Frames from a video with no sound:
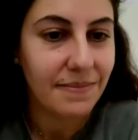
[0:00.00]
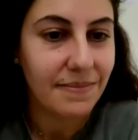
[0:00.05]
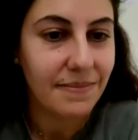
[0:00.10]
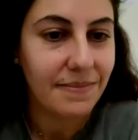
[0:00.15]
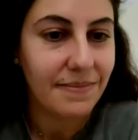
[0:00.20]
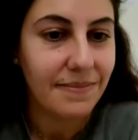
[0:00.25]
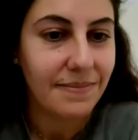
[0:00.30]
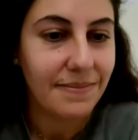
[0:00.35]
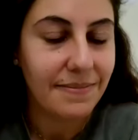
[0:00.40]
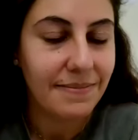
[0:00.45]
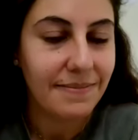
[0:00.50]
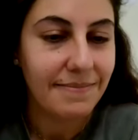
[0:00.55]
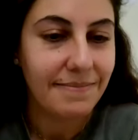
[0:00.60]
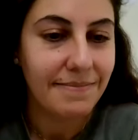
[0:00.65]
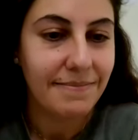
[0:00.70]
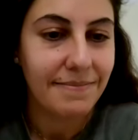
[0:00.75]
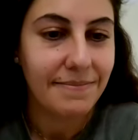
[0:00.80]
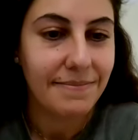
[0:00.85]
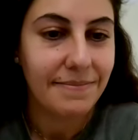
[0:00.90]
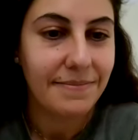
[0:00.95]

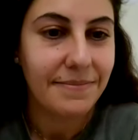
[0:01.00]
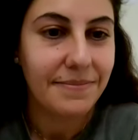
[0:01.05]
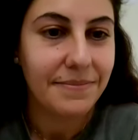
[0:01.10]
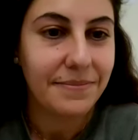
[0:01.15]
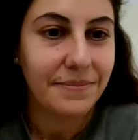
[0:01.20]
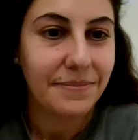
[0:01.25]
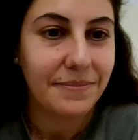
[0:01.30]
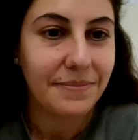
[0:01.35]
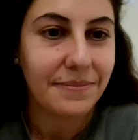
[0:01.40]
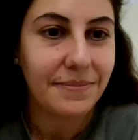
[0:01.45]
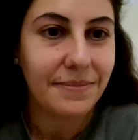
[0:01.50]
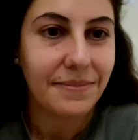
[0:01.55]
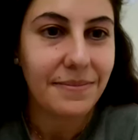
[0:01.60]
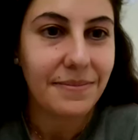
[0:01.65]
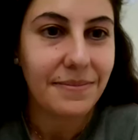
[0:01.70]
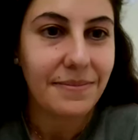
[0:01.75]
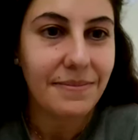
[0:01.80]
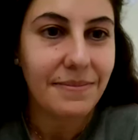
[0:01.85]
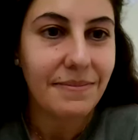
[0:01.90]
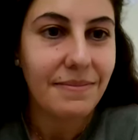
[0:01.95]
(no one is talking)